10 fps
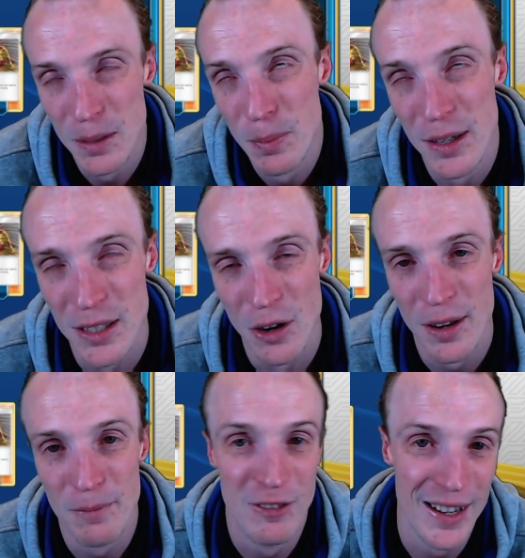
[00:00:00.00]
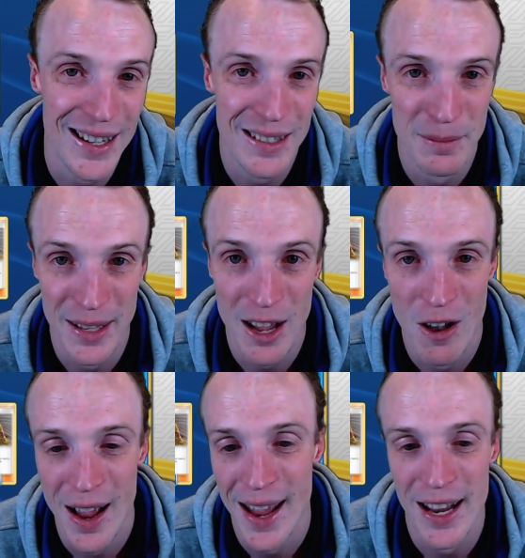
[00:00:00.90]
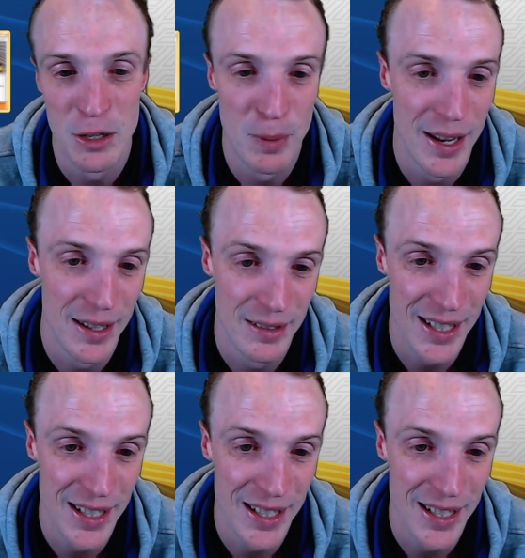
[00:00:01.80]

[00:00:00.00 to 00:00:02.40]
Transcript: but it's got a reasonably high HP.